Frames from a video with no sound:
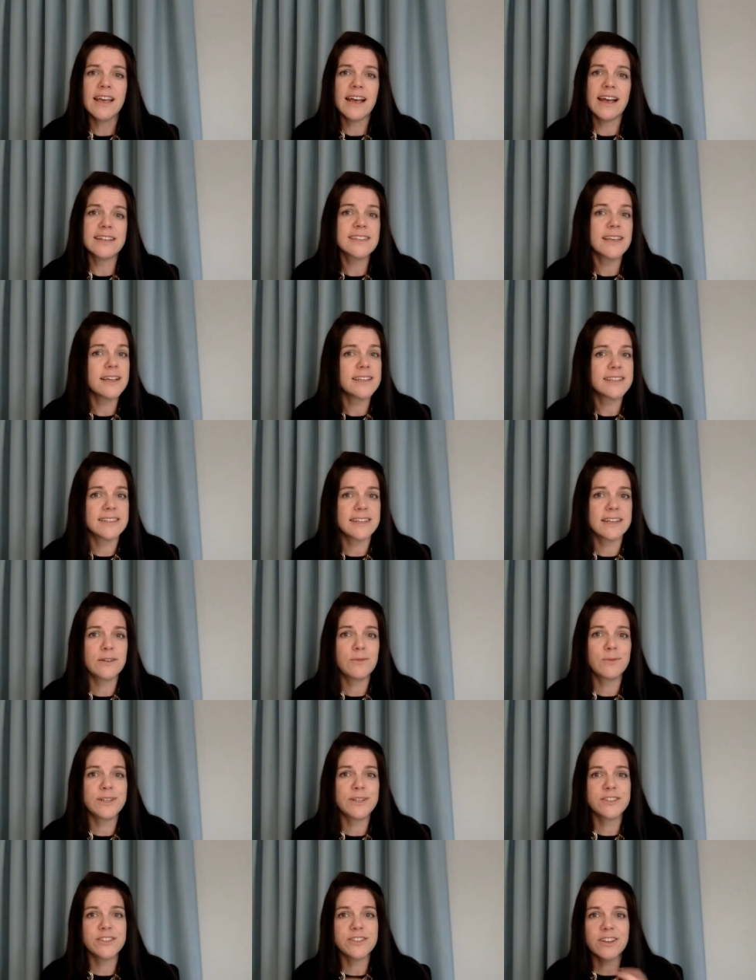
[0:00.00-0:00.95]
As I
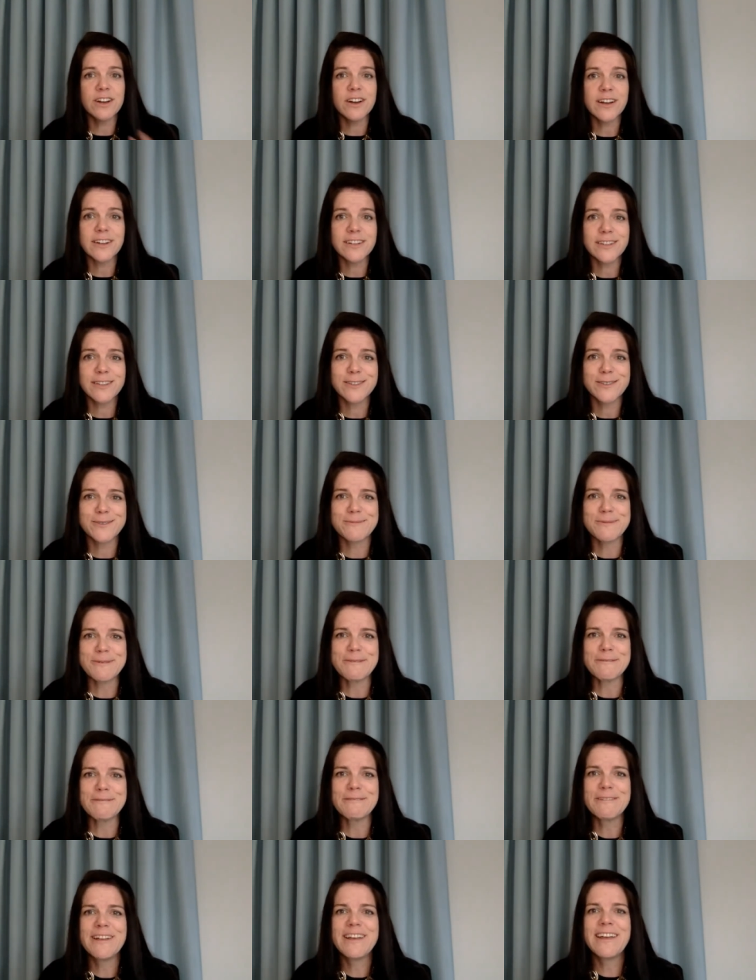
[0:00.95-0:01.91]
said, we started
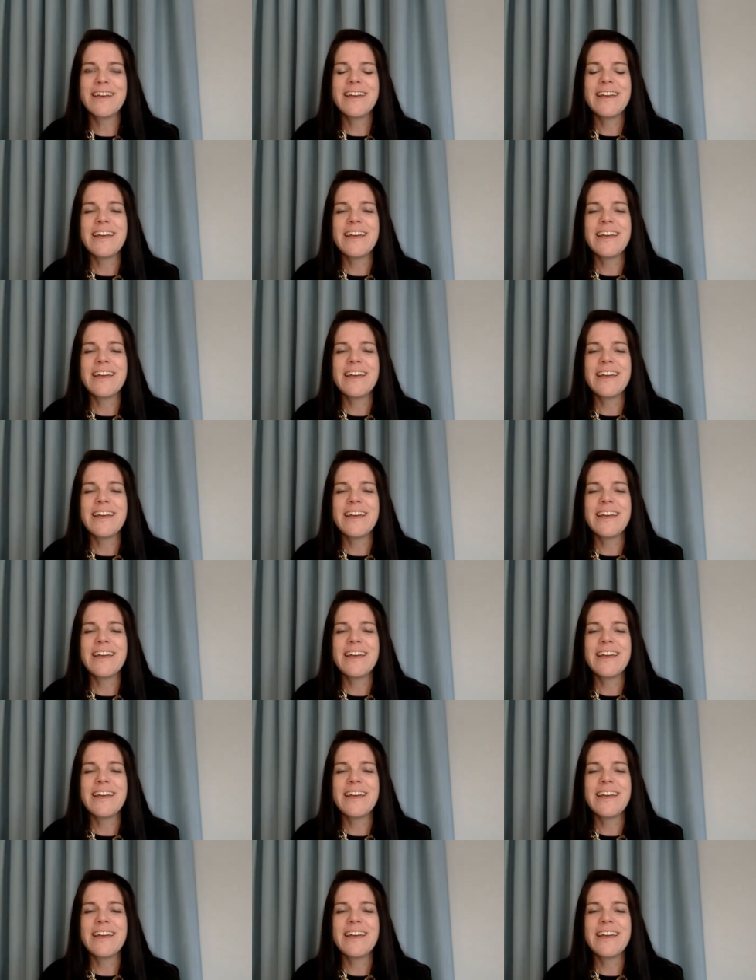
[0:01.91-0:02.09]
small.